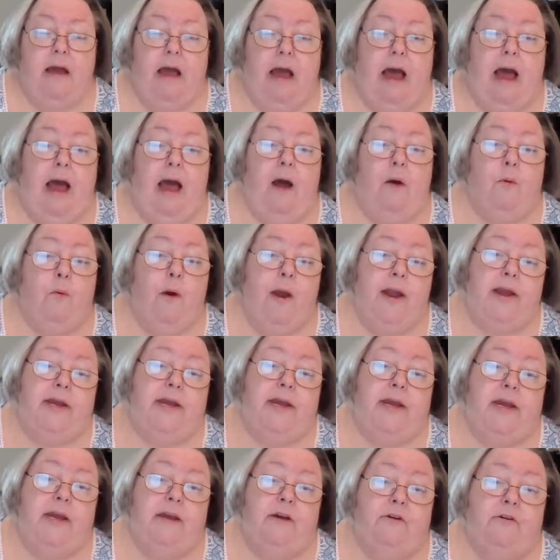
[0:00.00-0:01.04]
"I'll wait
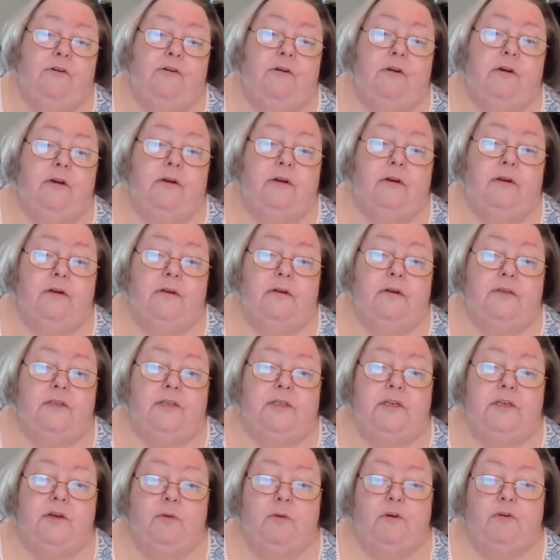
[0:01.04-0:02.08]
here,"
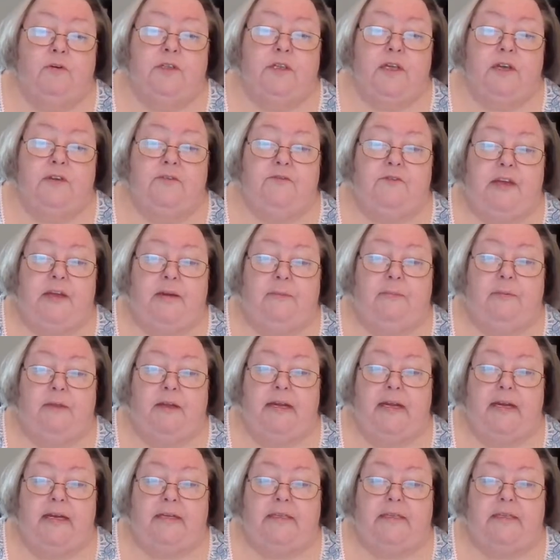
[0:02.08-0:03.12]
Zero said
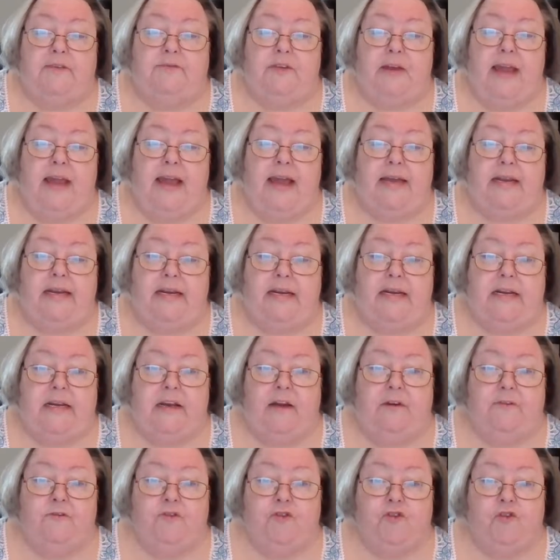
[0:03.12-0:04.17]
feebly, as if he had any
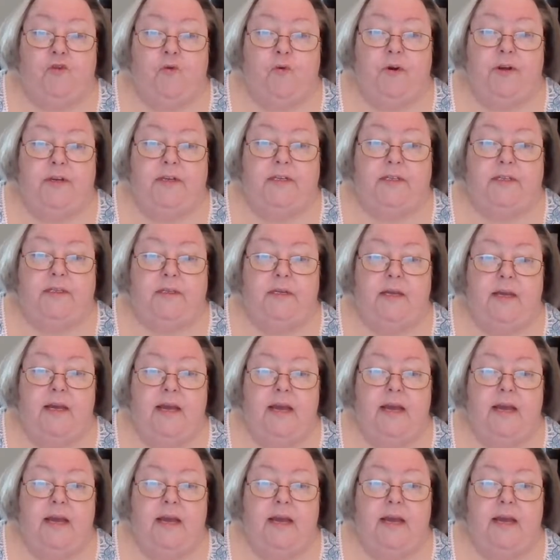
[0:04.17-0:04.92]
other choice.